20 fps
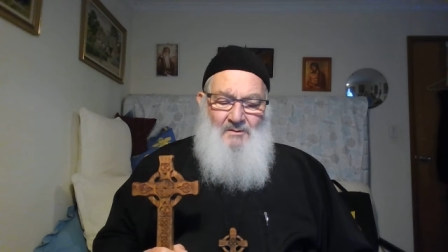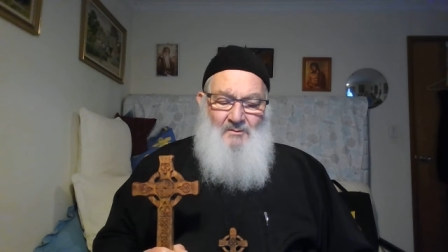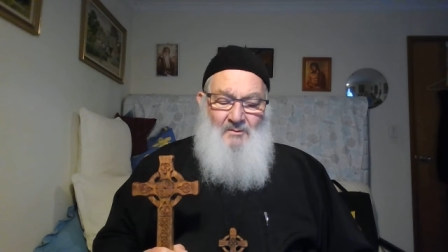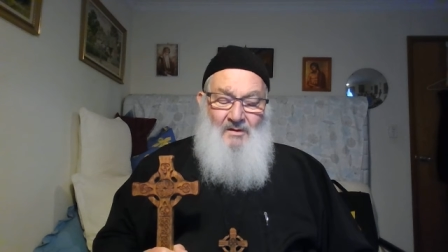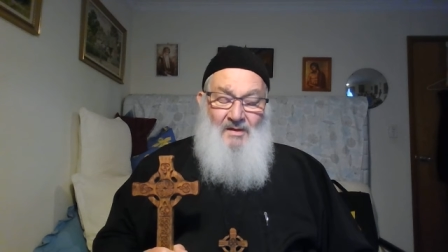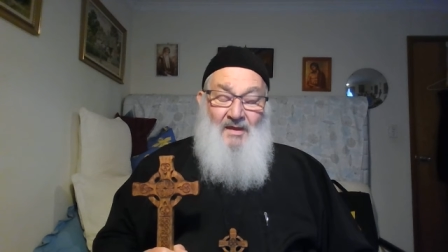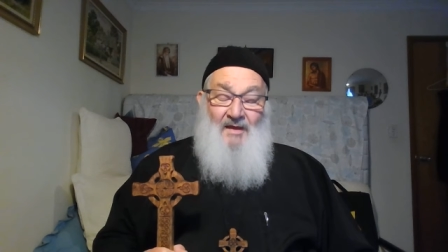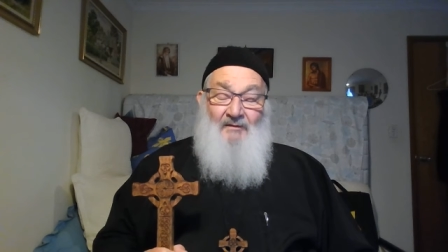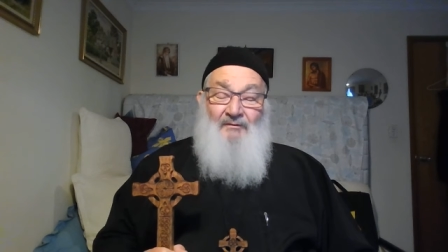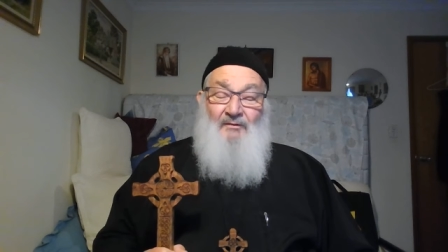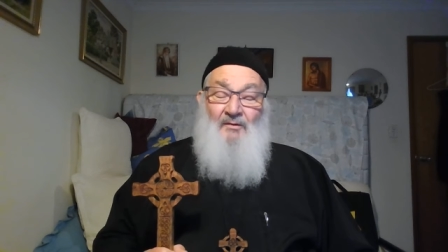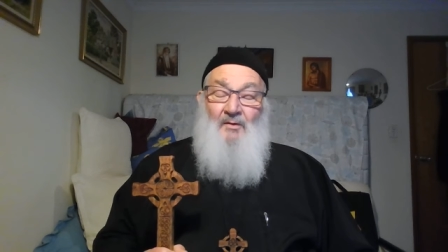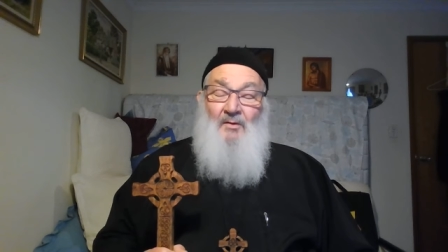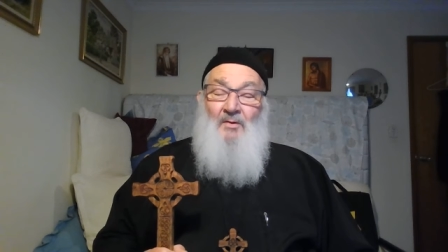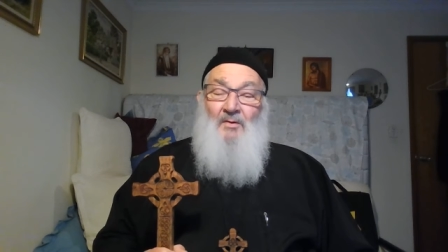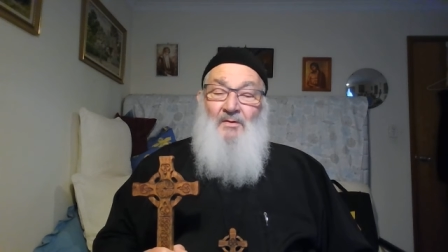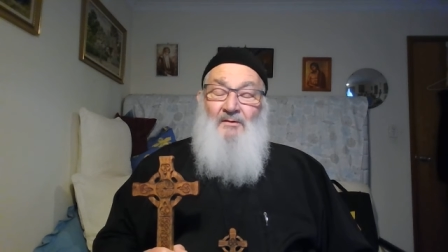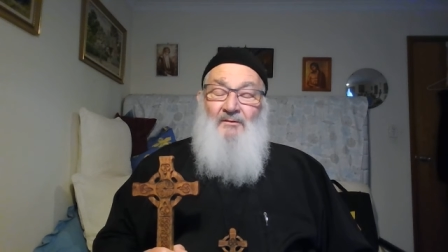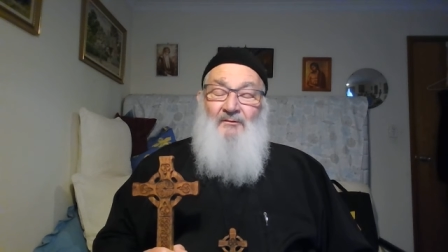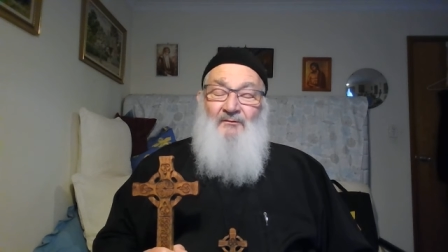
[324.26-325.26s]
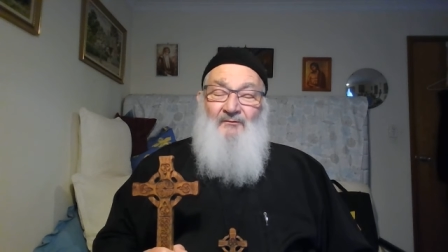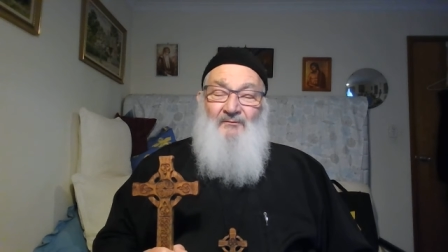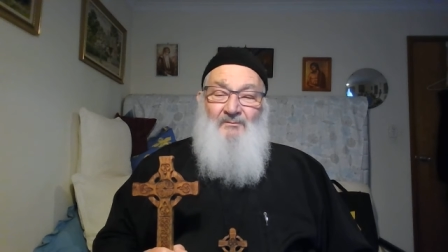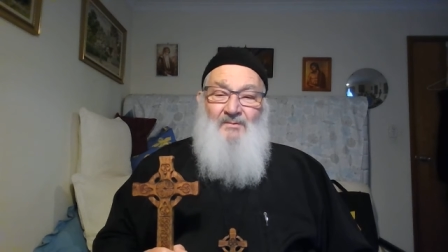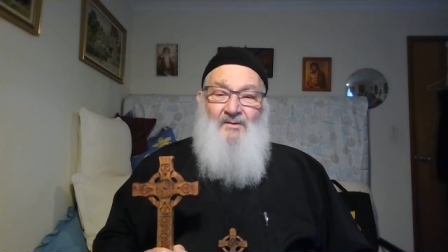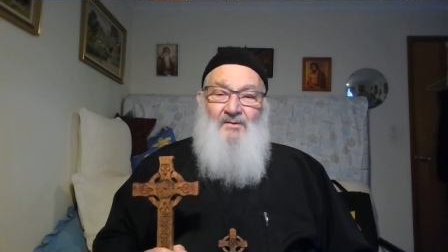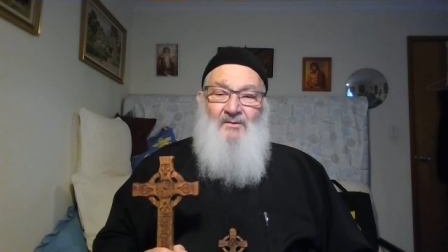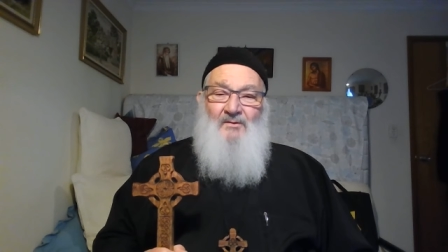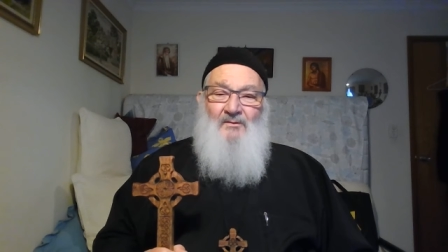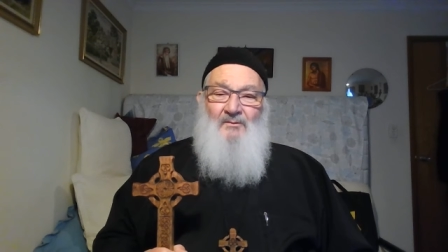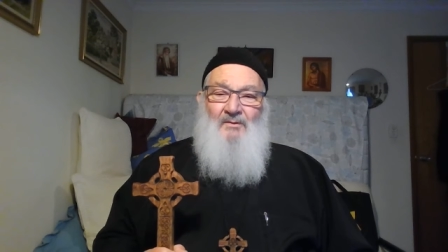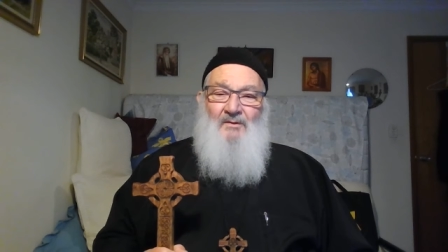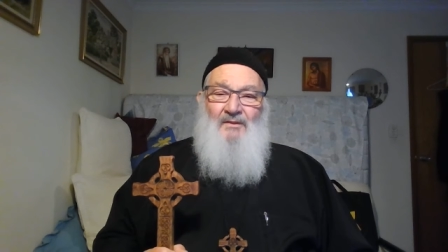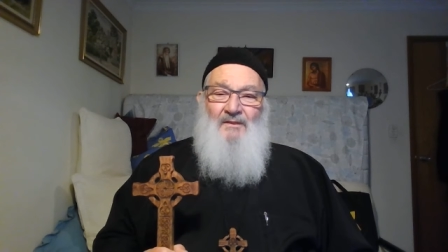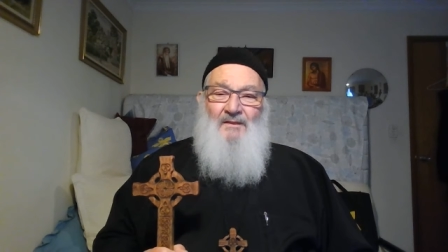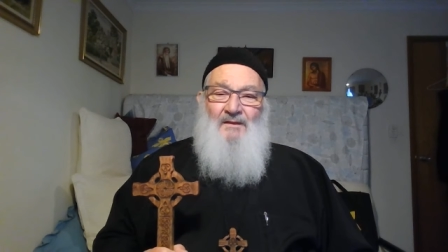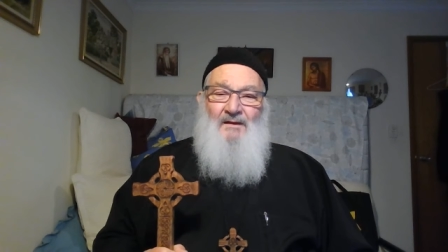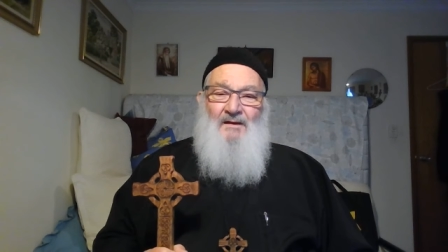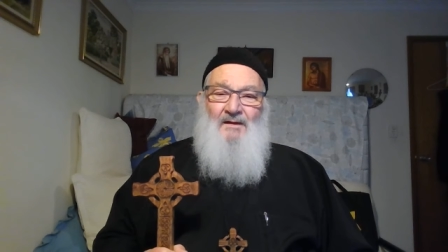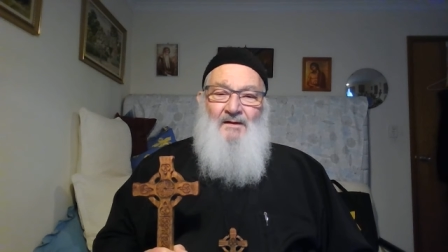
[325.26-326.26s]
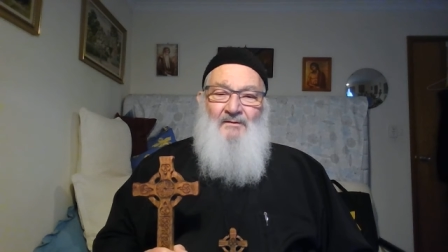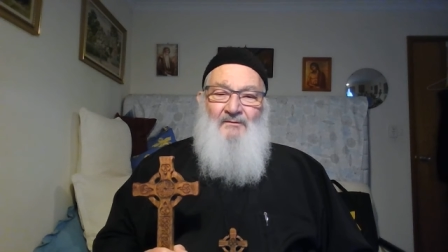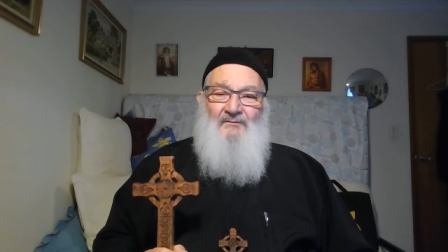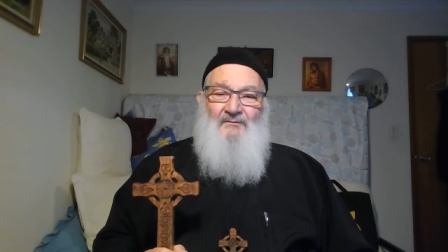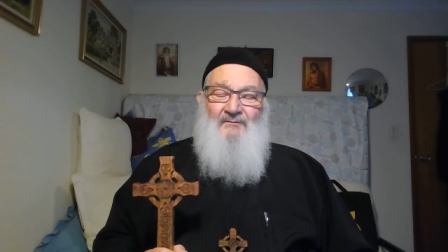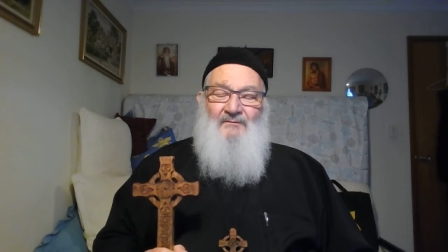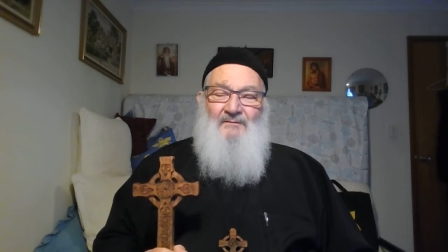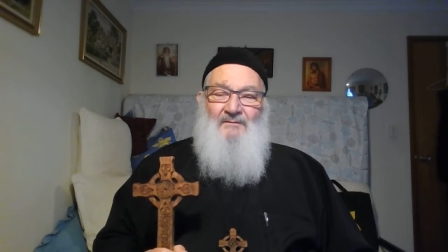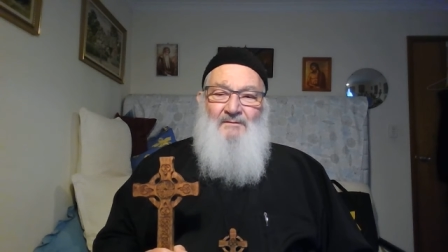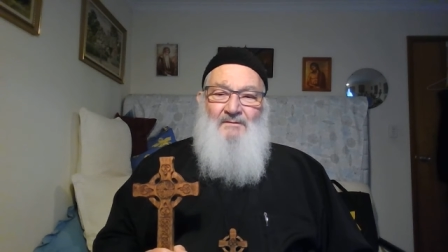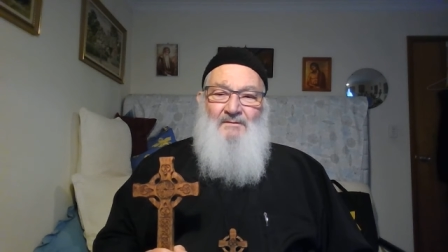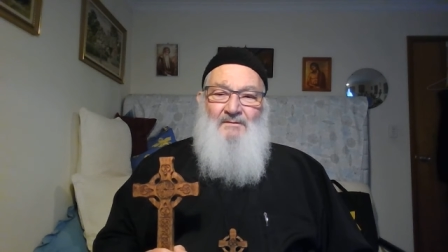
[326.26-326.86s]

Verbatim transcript: We have the Holy Spirit within us.